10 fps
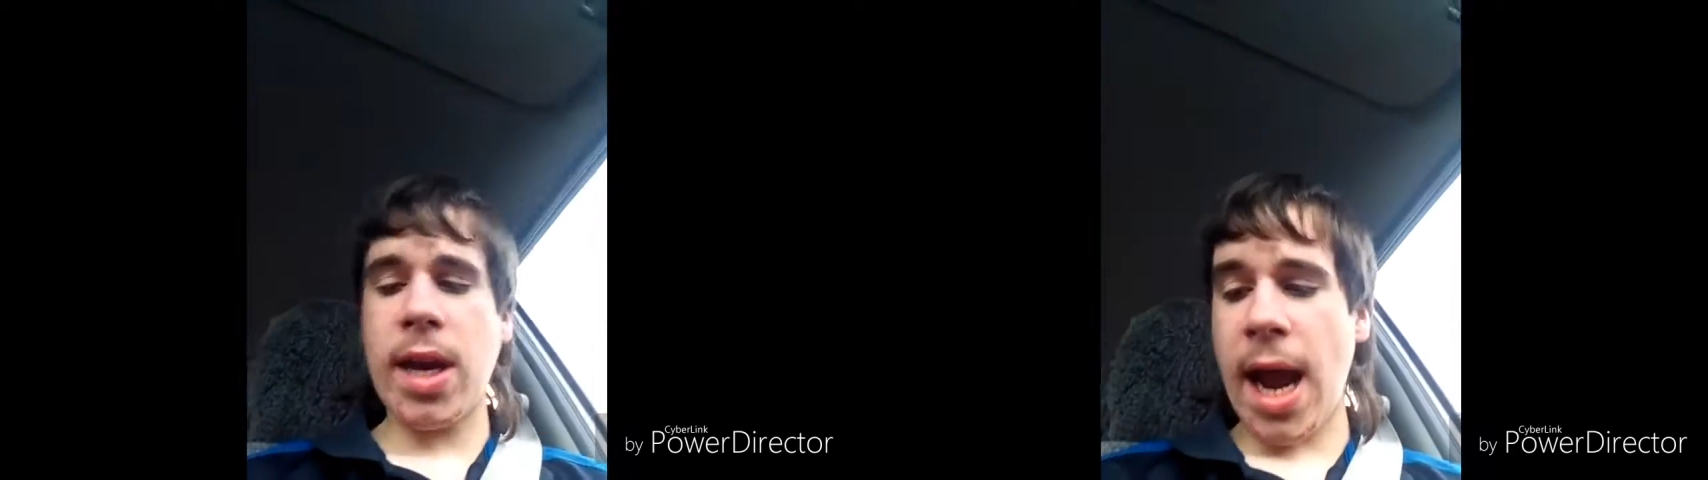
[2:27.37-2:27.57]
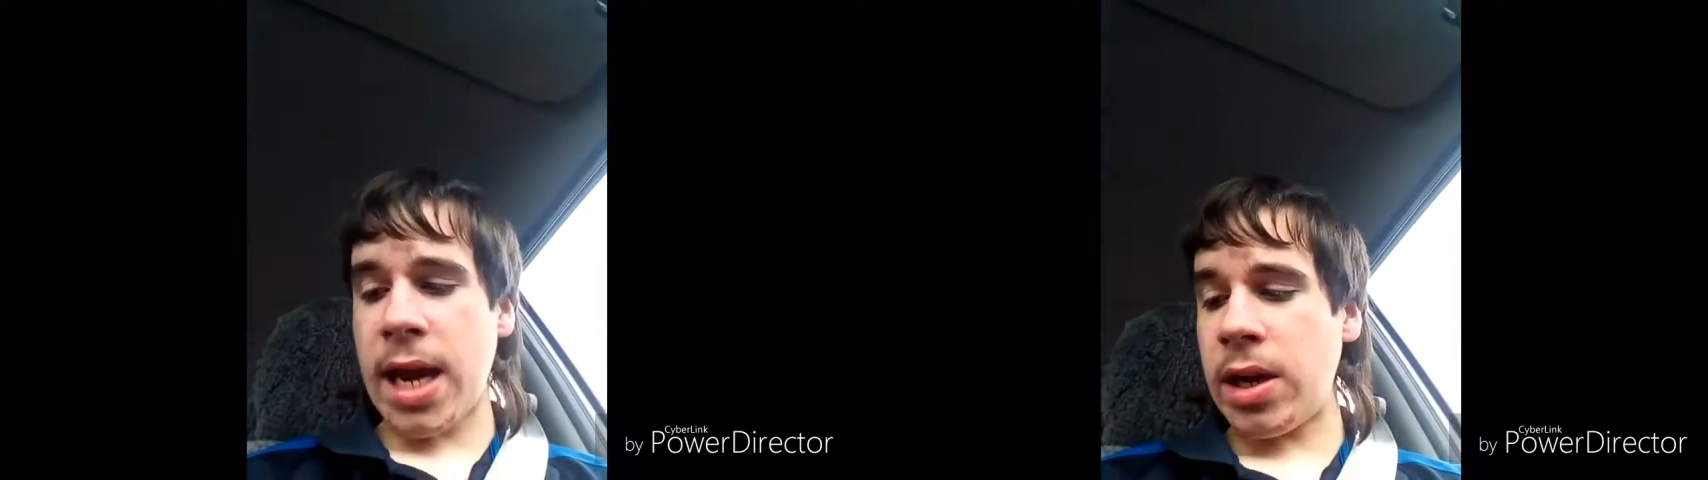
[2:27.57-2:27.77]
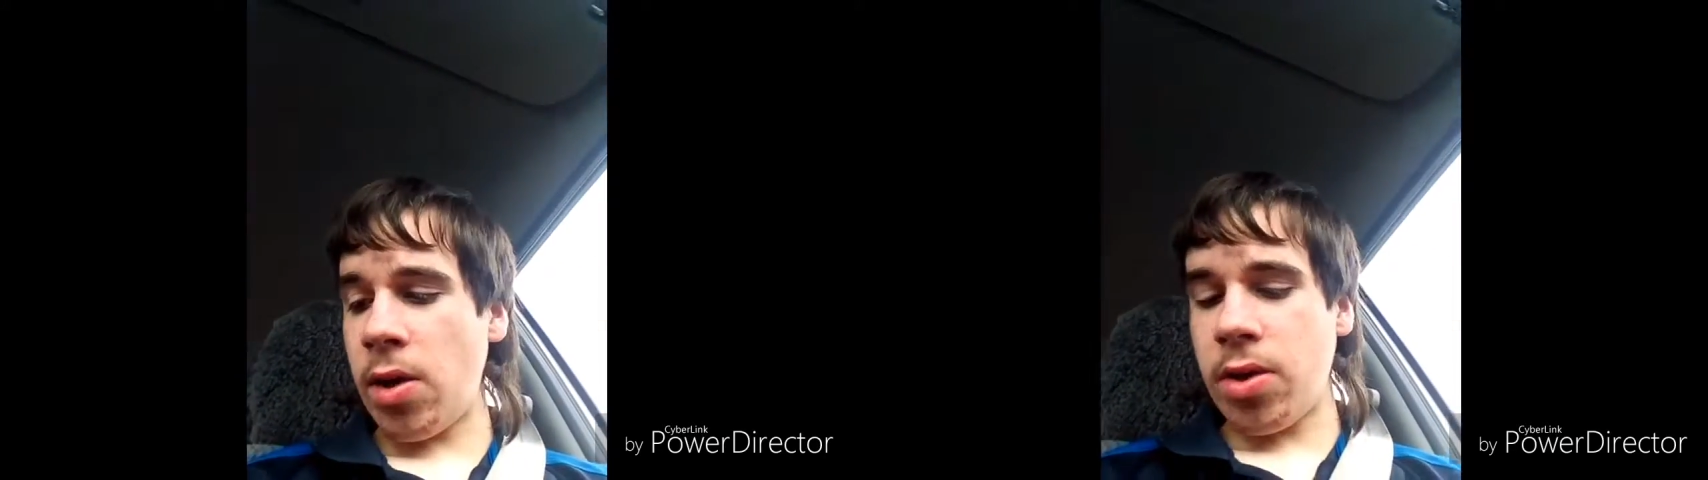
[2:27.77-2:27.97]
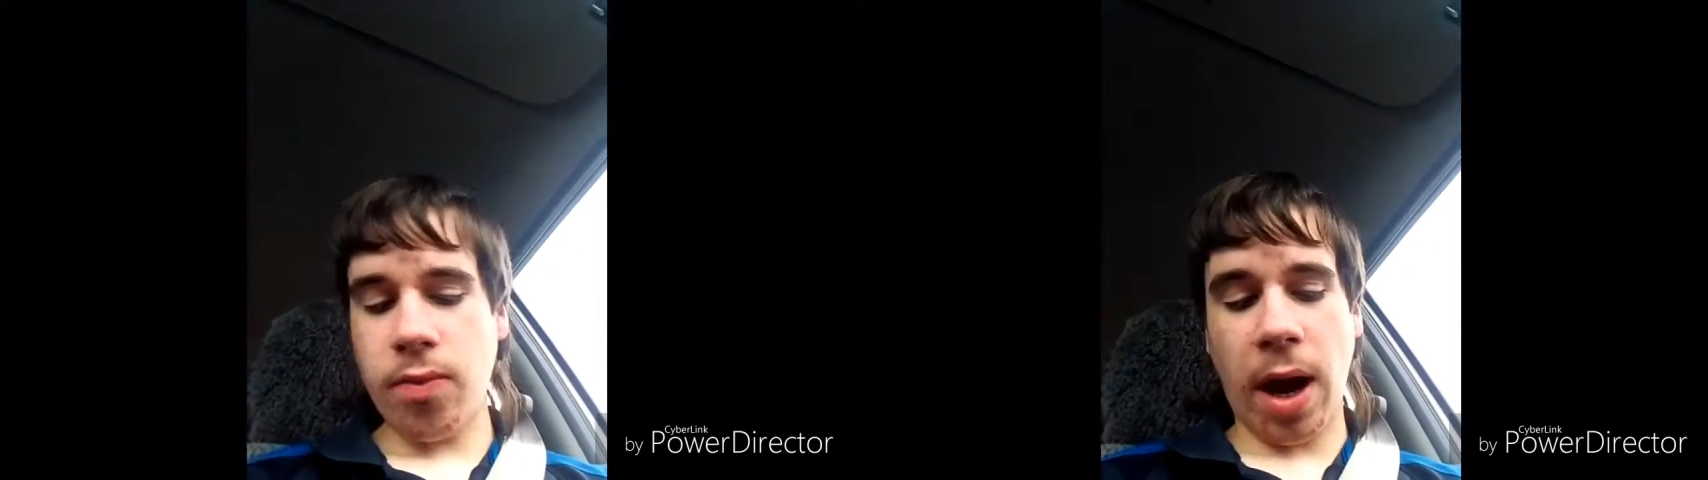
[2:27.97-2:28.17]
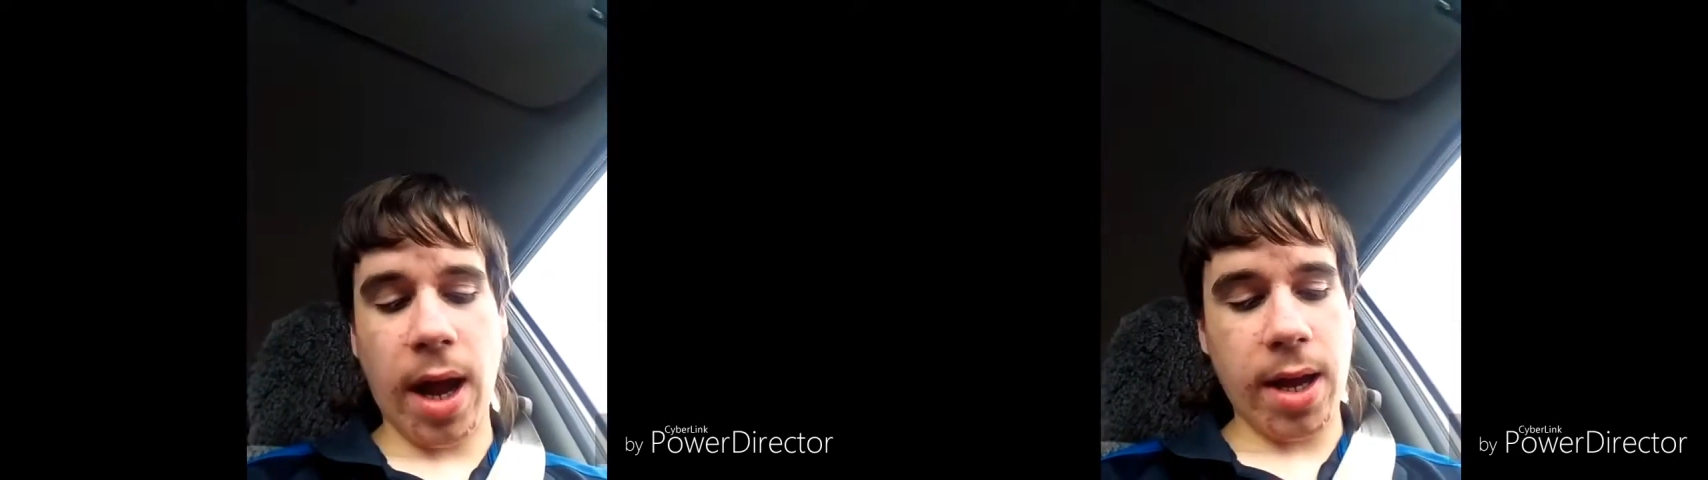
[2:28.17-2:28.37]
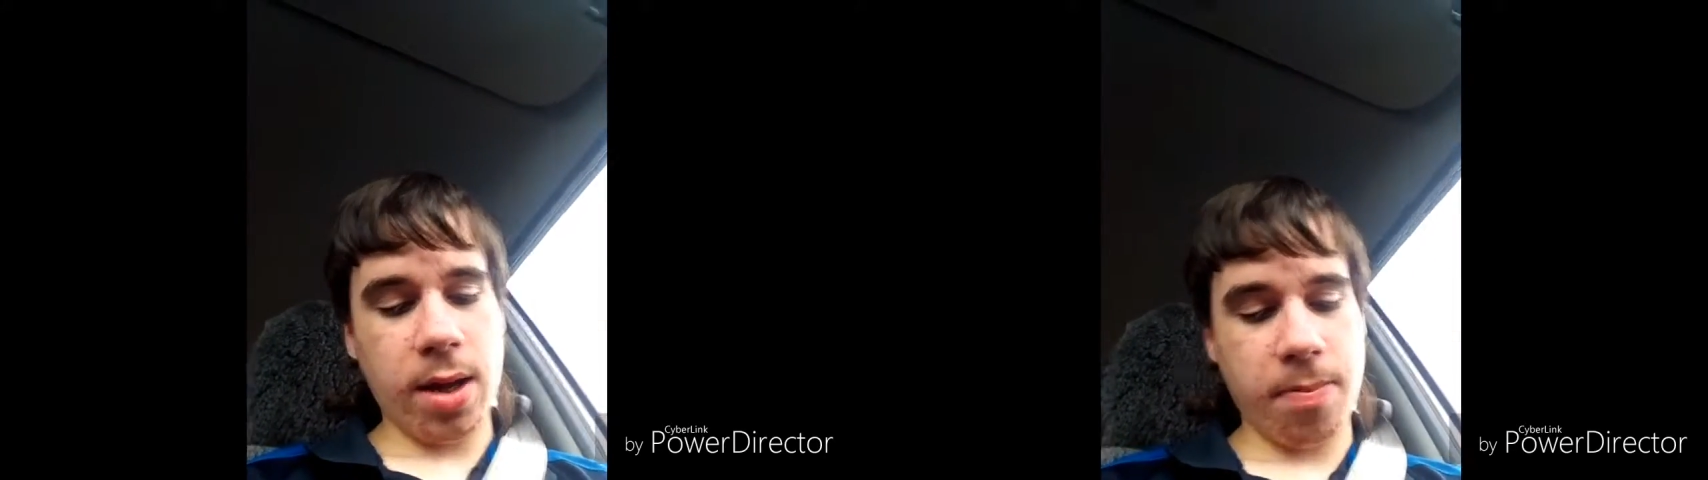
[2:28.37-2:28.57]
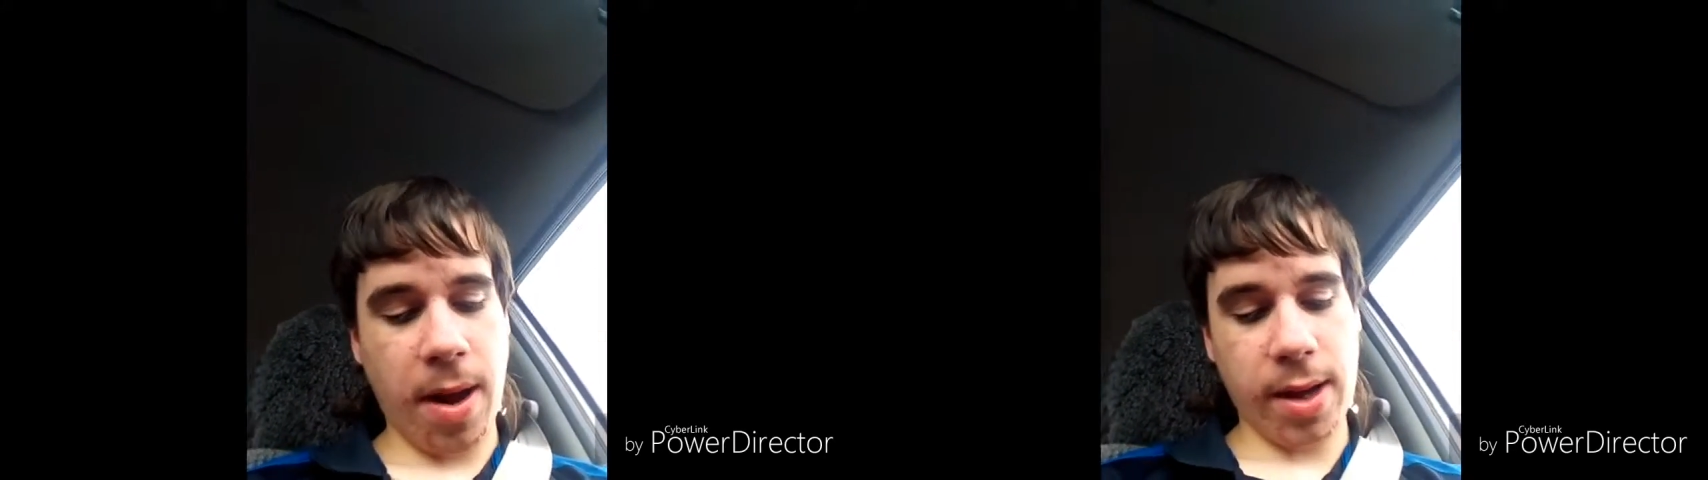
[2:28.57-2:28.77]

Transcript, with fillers: and ate it on the way